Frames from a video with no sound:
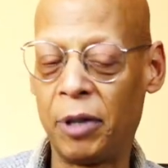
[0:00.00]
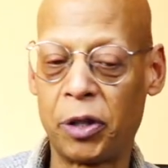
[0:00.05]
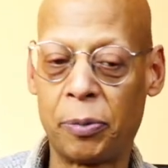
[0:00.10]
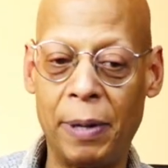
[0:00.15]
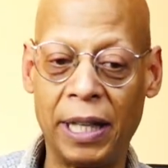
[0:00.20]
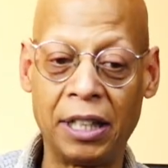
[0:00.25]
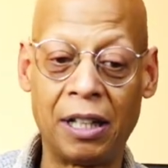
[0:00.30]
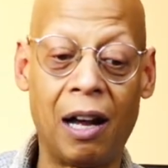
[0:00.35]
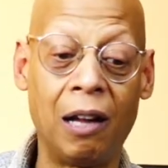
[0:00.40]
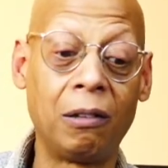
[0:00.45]
there's
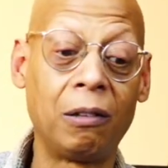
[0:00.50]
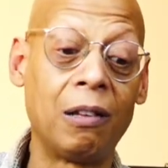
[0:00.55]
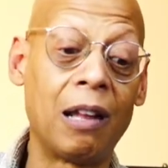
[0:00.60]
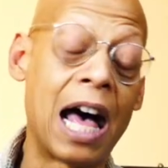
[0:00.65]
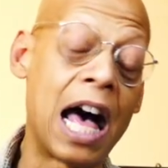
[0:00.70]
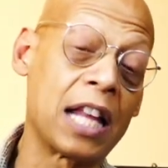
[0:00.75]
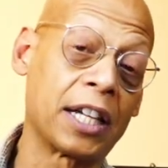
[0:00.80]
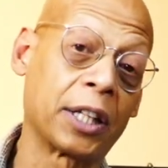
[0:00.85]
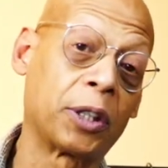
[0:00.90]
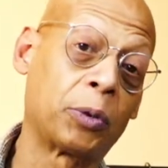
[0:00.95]
been a
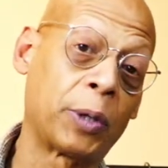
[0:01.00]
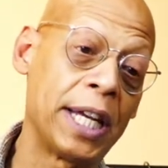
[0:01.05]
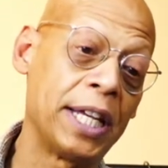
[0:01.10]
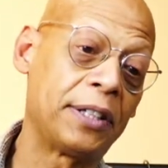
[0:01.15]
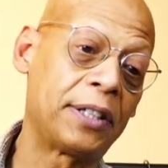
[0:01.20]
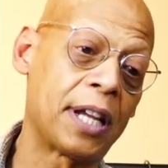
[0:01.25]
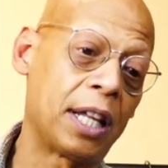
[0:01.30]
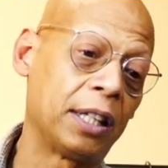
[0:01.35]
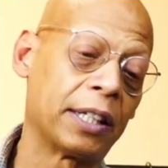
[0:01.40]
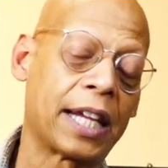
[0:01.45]
lot of
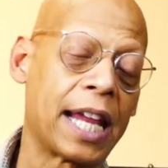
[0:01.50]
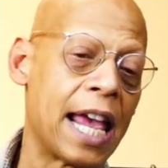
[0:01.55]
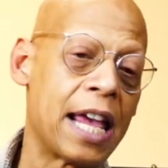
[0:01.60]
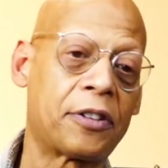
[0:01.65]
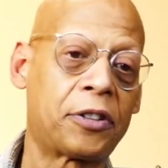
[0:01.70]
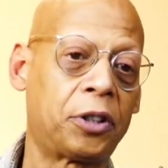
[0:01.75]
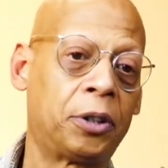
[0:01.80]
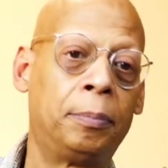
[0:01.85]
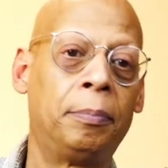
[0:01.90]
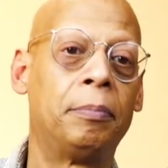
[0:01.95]
great
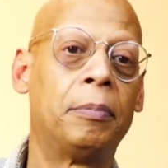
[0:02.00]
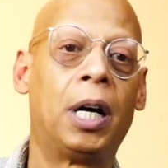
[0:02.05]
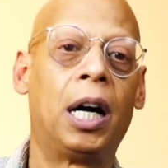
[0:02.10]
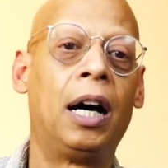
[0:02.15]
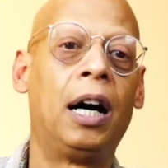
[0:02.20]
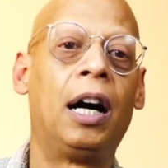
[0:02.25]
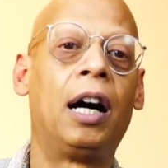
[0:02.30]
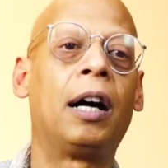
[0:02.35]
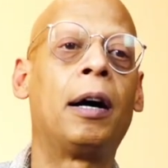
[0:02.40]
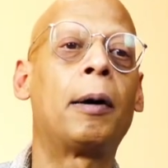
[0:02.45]

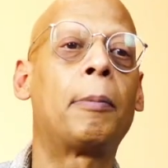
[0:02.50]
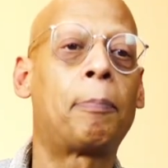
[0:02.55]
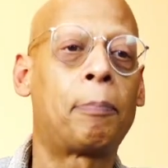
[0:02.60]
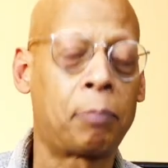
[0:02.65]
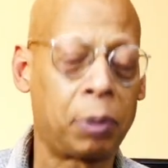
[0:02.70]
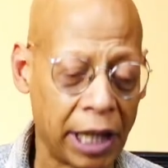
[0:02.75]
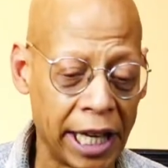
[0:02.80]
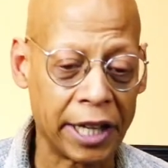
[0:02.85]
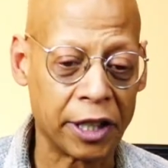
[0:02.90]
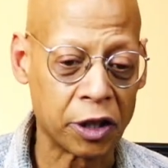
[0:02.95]
Telecaster
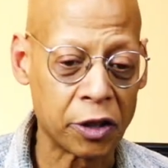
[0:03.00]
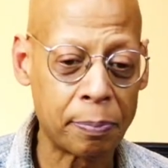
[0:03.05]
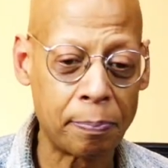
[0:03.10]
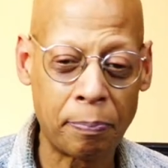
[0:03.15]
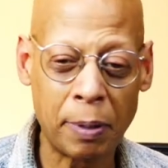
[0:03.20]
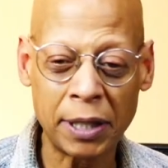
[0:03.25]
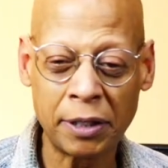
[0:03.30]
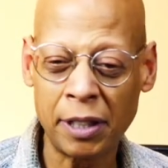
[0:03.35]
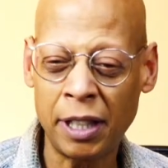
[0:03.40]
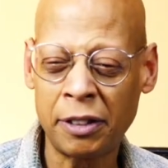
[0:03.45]
players,
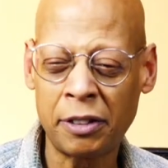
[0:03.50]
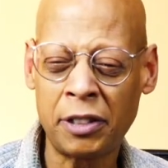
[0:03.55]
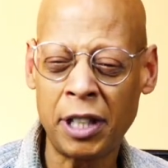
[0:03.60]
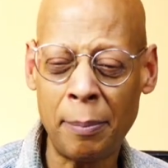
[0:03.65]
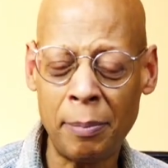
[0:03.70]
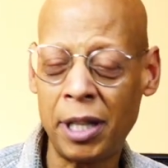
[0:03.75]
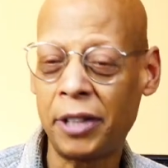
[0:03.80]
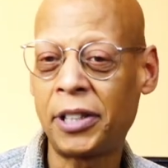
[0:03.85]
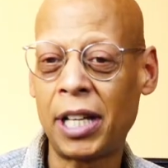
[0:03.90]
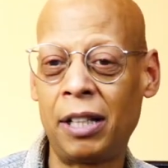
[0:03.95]
but
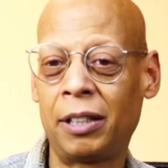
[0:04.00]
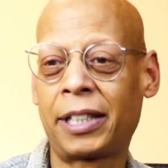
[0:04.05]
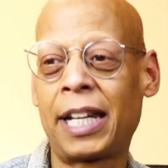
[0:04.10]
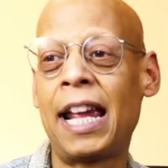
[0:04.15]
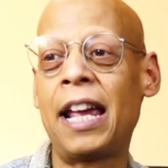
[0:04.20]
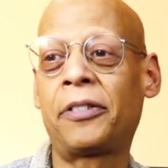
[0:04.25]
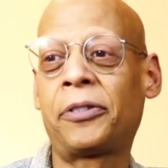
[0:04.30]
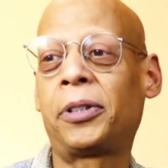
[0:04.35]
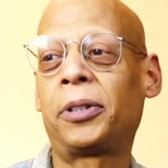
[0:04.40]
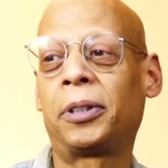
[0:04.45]
some of the
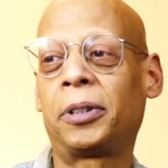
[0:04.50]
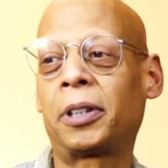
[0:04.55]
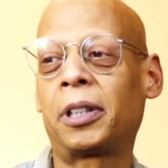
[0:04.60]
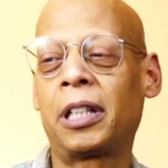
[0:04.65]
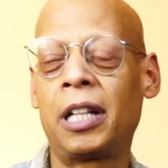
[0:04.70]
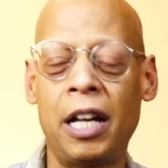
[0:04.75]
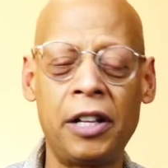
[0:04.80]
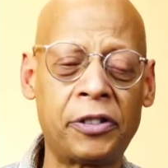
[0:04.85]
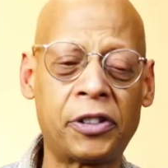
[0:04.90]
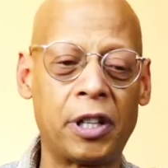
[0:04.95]
Telecaster
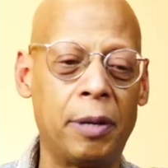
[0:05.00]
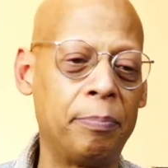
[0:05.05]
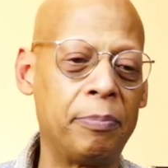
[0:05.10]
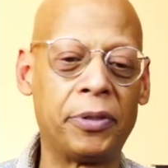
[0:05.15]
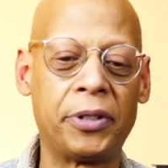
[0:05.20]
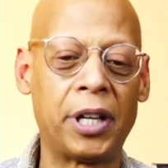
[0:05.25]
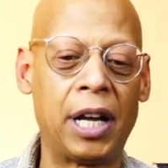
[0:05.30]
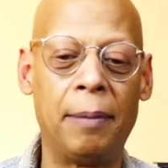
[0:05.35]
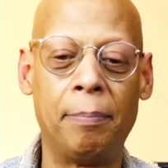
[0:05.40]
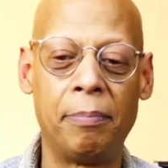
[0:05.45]

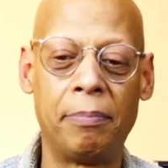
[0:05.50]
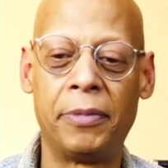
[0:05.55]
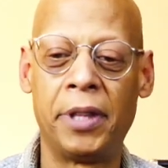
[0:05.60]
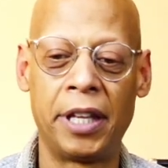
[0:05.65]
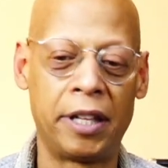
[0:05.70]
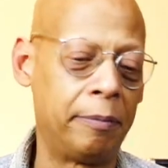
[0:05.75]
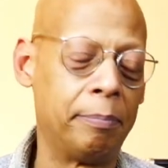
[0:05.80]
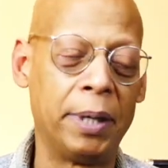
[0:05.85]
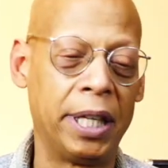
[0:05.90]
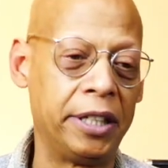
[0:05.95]
Customs
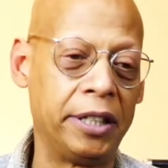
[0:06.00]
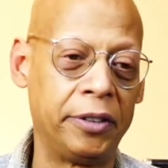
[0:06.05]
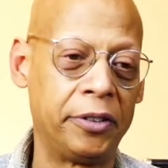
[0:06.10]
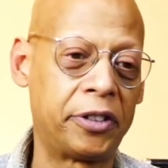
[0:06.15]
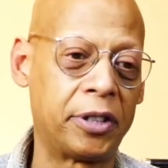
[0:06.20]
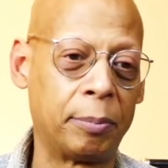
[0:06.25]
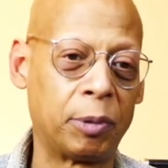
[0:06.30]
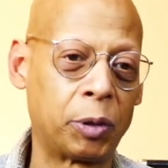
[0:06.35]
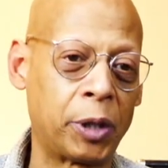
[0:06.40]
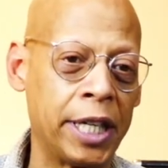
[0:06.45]
that have been in
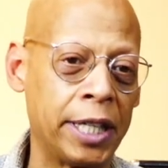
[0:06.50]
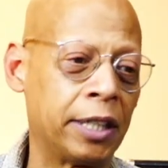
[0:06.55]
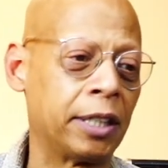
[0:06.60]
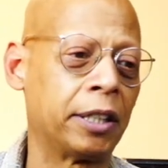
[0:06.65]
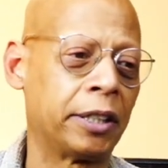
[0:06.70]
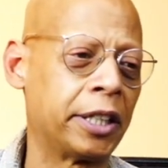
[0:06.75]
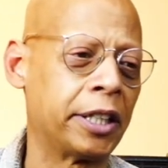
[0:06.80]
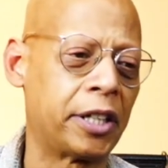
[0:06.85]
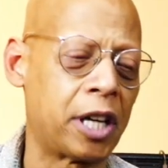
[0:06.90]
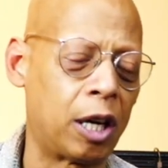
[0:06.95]
some great
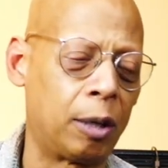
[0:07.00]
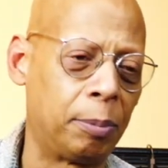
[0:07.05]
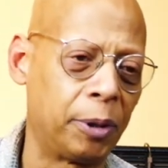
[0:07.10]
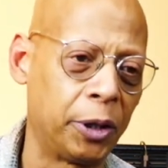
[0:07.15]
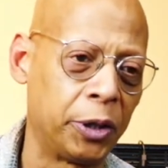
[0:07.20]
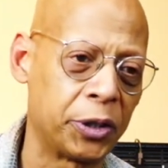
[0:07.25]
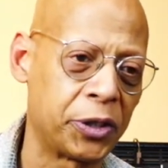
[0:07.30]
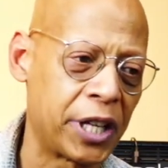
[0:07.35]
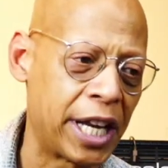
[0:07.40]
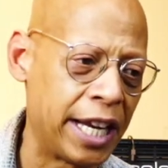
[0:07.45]
guitar
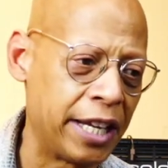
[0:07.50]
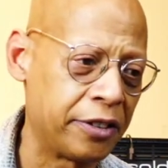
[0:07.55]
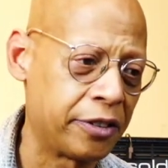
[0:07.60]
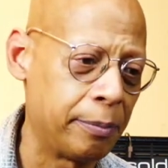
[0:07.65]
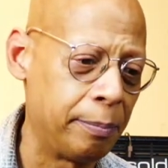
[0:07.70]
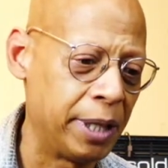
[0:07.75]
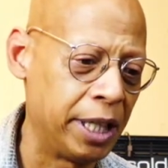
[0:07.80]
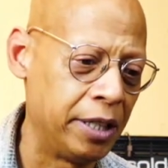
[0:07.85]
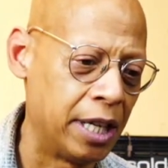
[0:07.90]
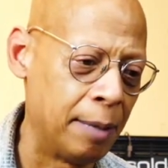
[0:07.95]
players' hands
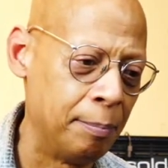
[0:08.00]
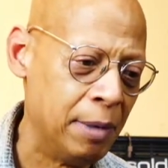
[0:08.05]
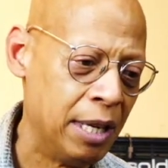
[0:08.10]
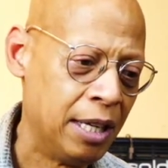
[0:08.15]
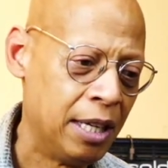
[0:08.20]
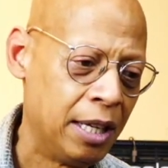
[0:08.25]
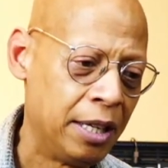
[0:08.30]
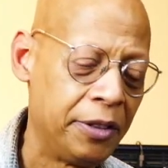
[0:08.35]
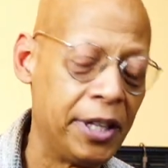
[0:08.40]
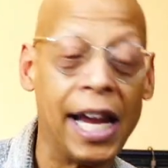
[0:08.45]
have been
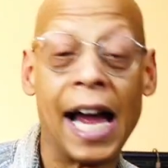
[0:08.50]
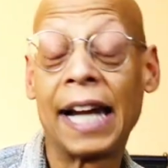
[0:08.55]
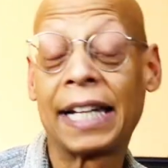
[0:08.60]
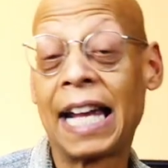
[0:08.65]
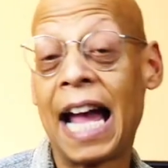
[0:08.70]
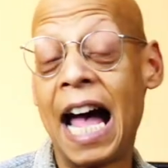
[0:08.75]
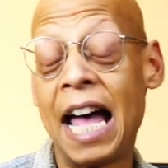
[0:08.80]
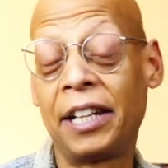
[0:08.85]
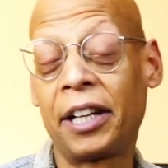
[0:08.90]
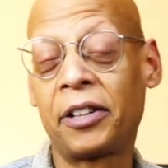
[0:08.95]
the
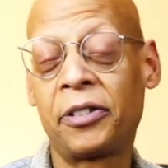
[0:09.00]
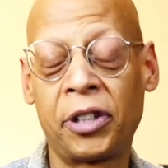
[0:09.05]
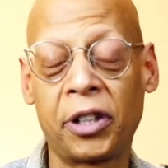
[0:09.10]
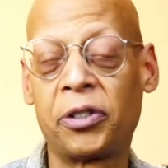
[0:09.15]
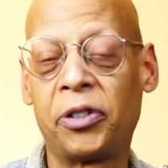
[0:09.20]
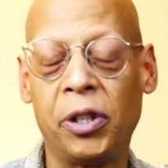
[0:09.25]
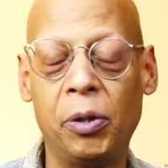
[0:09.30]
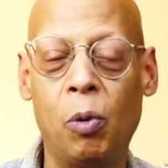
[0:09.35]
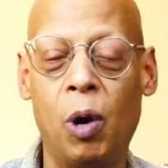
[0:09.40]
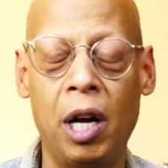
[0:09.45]
iconic
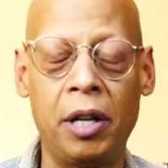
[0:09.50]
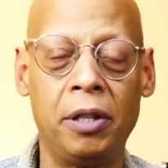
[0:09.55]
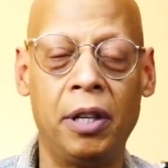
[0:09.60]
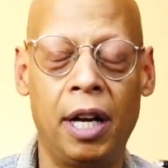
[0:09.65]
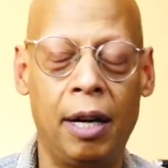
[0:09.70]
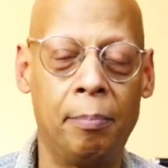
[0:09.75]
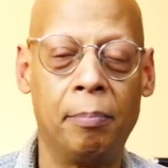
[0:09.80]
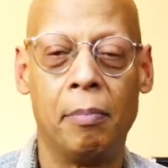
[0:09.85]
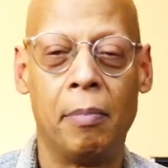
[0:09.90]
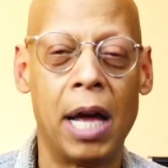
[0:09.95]

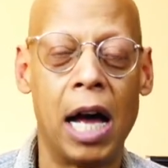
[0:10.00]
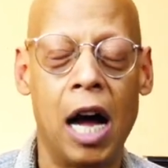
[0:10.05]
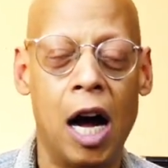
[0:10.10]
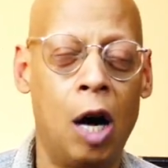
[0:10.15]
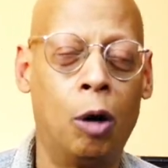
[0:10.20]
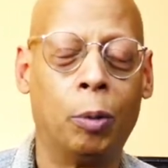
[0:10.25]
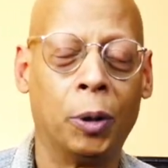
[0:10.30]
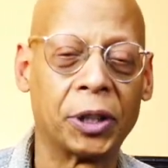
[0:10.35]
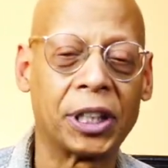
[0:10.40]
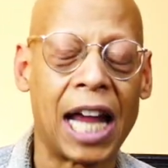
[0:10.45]
61
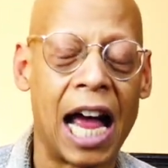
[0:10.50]
Albert